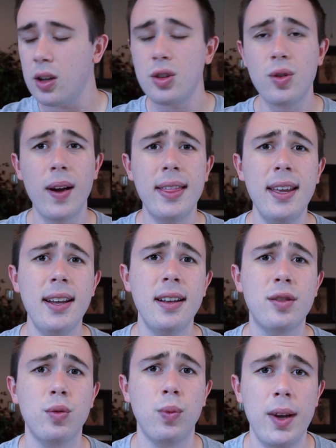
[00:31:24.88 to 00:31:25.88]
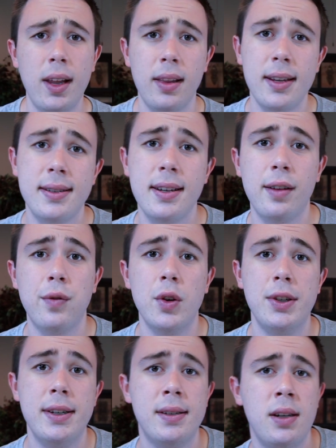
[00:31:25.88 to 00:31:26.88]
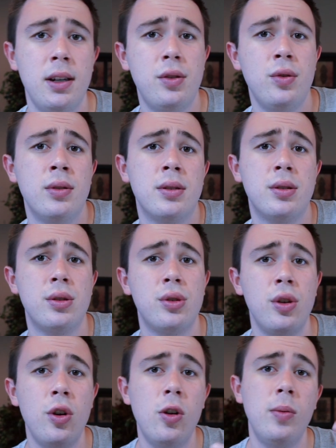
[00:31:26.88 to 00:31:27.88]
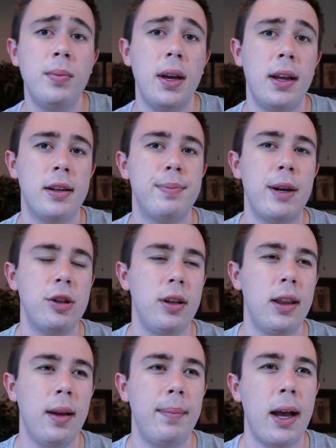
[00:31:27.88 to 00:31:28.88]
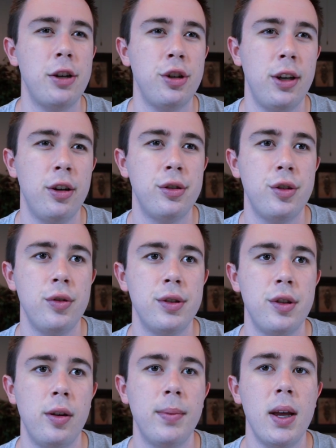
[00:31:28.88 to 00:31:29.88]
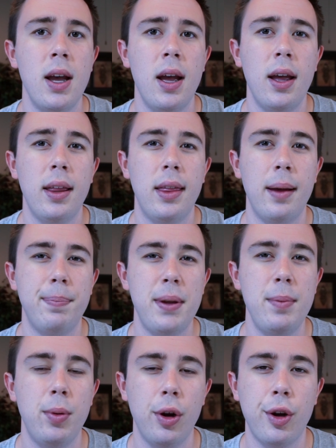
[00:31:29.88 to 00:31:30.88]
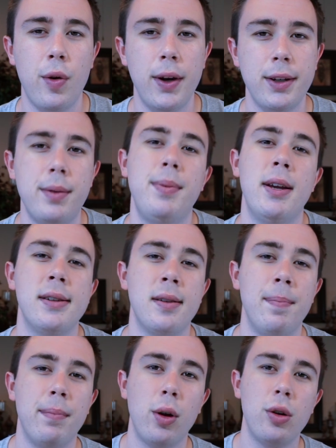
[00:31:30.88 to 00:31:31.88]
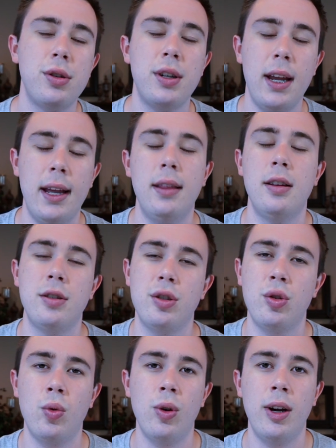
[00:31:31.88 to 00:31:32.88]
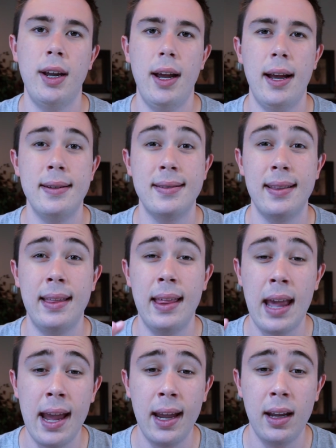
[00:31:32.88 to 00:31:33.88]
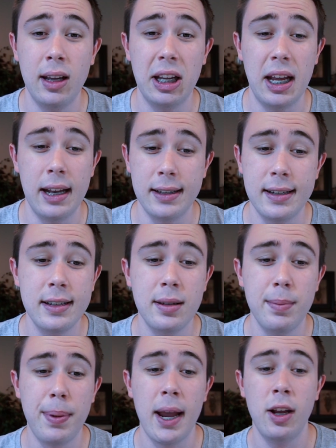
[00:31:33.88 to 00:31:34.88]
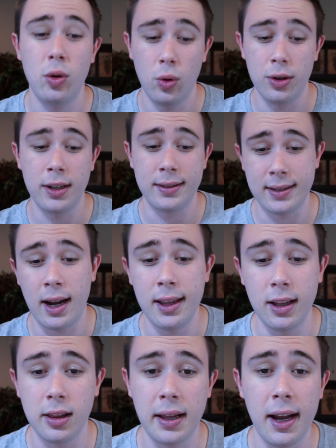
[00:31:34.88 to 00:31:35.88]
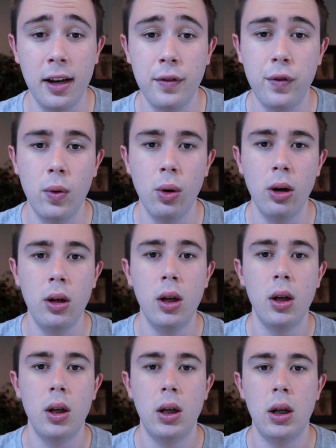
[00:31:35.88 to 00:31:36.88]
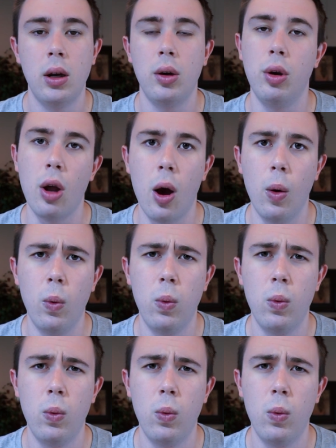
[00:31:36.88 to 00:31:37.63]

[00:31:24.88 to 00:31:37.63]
Do I think it's realistic for Disney to assume, and especially the Imagineers to assume, that people are going to be as immersed in the story as they anticipate or design the land for? No.